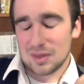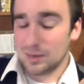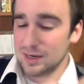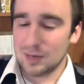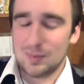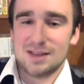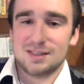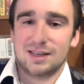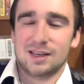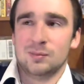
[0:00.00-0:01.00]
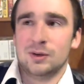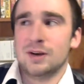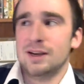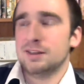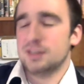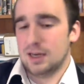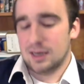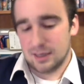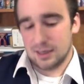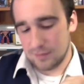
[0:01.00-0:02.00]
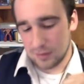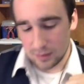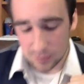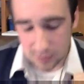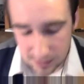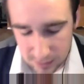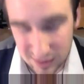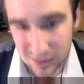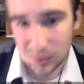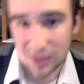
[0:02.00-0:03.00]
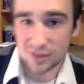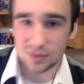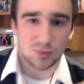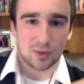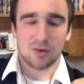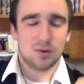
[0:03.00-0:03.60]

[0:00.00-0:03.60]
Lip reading: But Incapacitate can be great. If you're in those types of situations where you